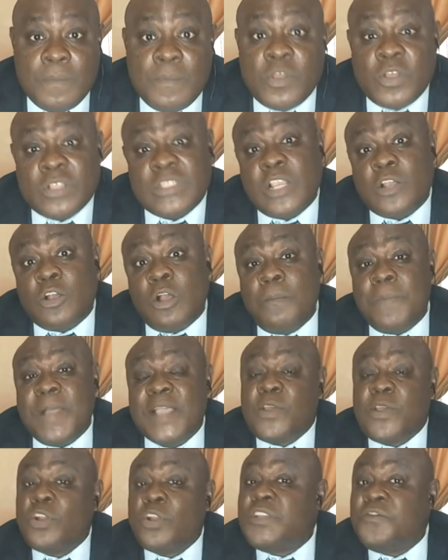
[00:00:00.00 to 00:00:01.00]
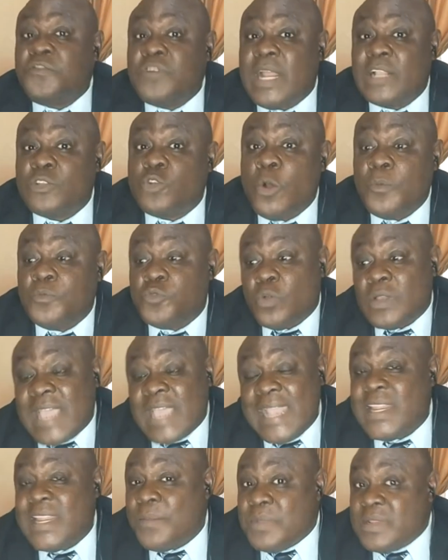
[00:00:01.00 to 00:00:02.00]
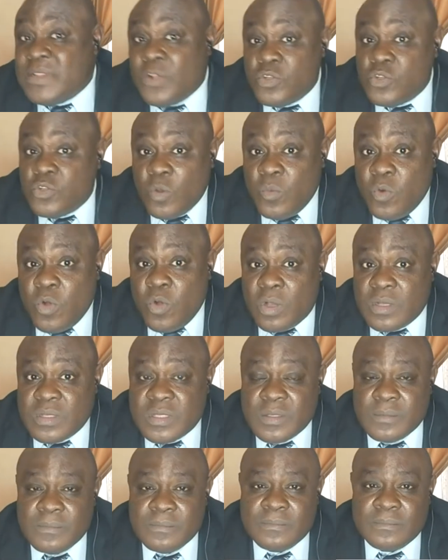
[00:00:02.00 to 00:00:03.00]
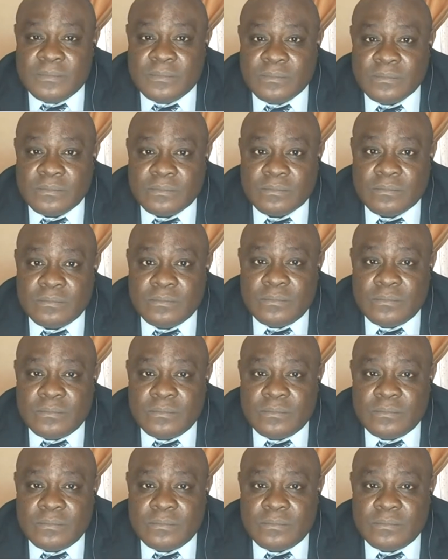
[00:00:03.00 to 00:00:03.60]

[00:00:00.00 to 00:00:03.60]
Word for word: because they come back. You're not even at home to guide them to in those guide homeworks. them through. Yes.